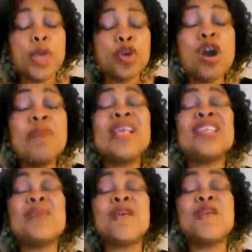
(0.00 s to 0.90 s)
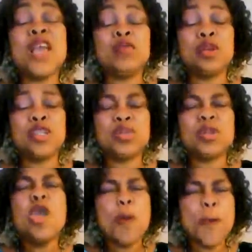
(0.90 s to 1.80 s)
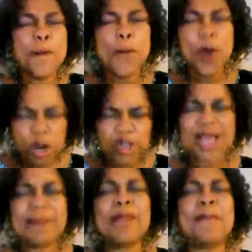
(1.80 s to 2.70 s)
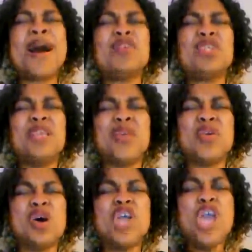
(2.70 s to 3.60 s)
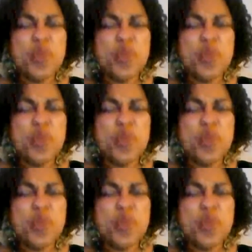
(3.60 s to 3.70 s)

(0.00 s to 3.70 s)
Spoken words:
We come against you by the fire of the Holy Spirit. We pull you down by the power of the living God.